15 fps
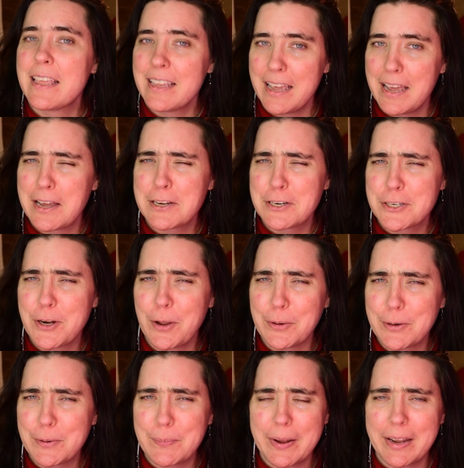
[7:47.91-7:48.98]
Yeah,
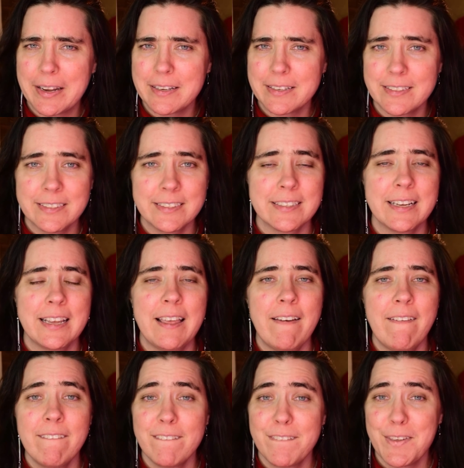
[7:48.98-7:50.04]
shoulder pads.
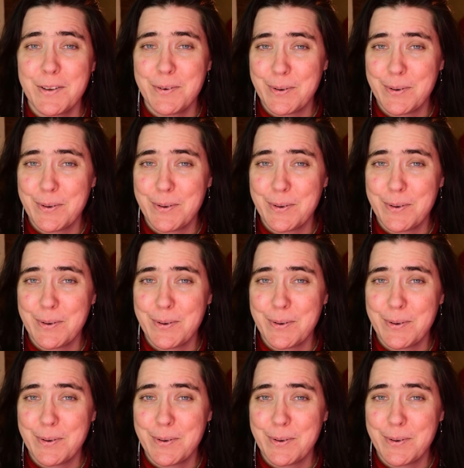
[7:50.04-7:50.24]
If